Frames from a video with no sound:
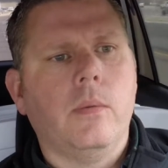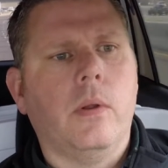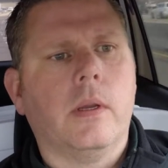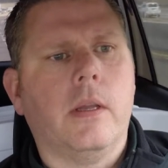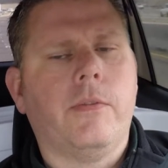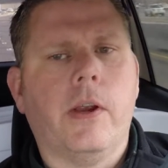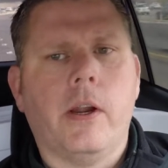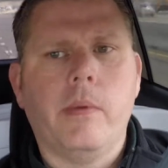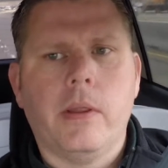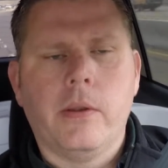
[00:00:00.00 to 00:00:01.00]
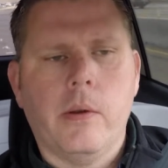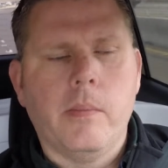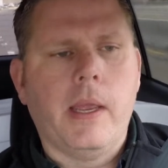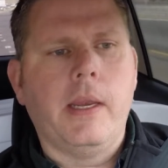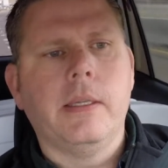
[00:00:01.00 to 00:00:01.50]
we'll configure them to the
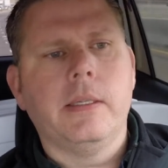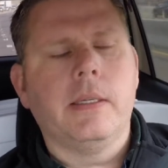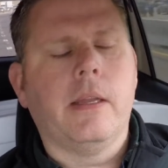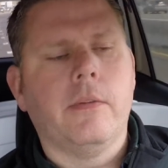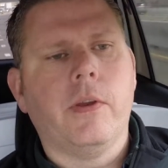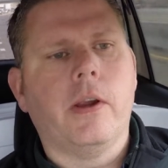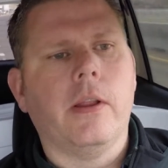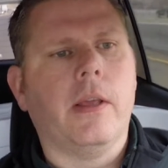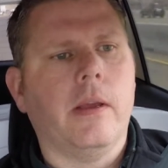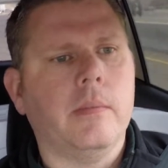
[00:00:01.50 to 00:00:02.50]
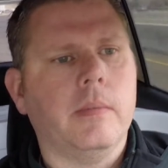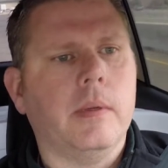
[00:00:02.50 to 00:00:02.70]
domain, configure them